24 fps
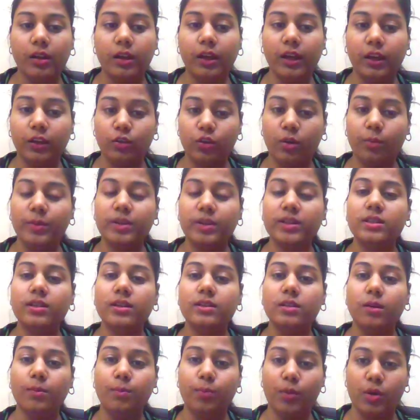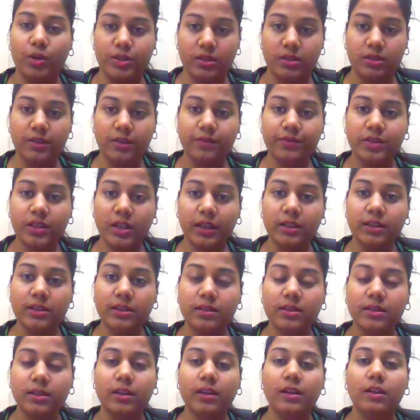Economics is a positive
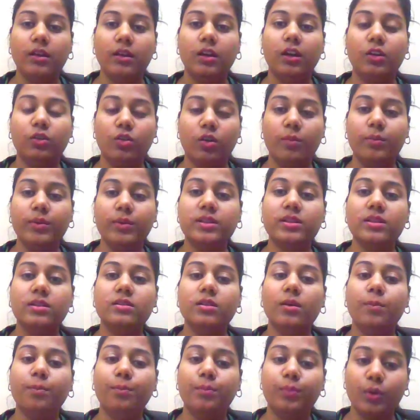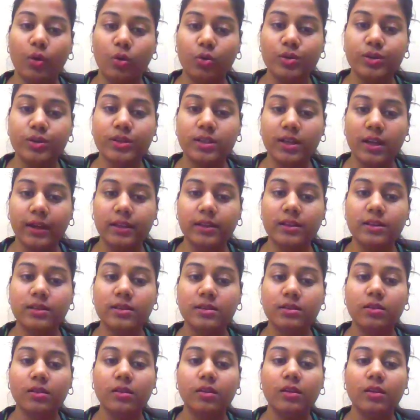science. Economics is a pure
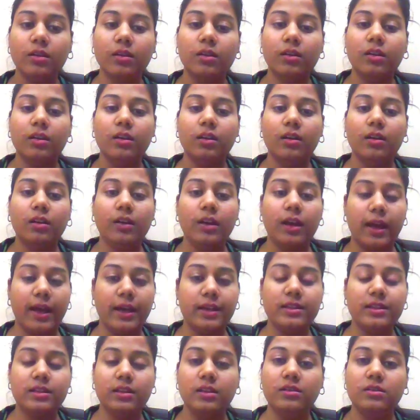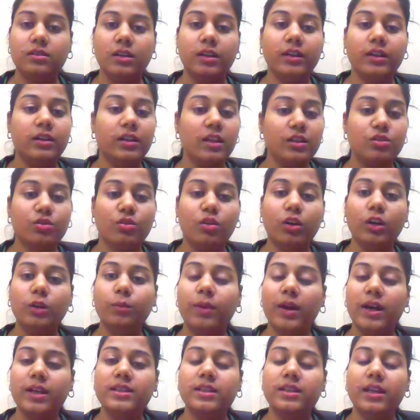science as it does
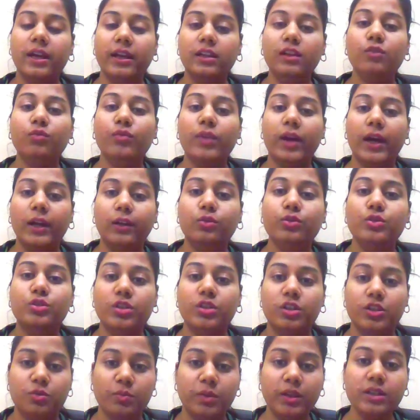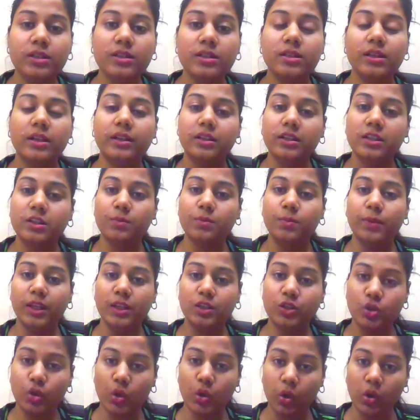not pass any value judgments. It is
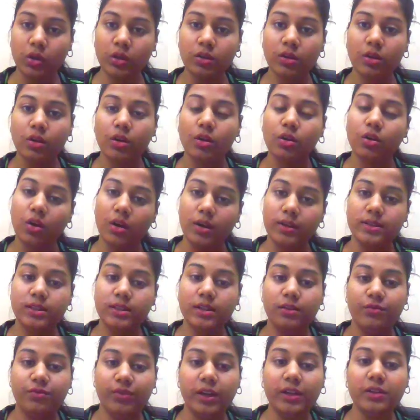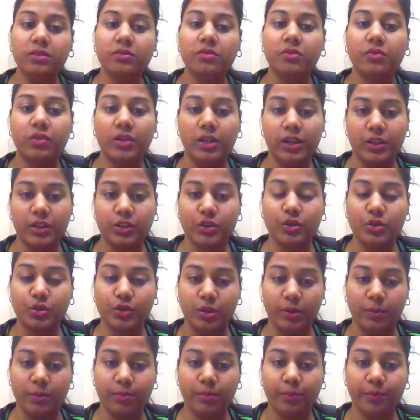based on cause and effect
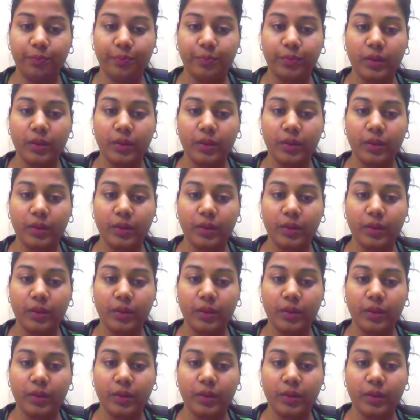relationship.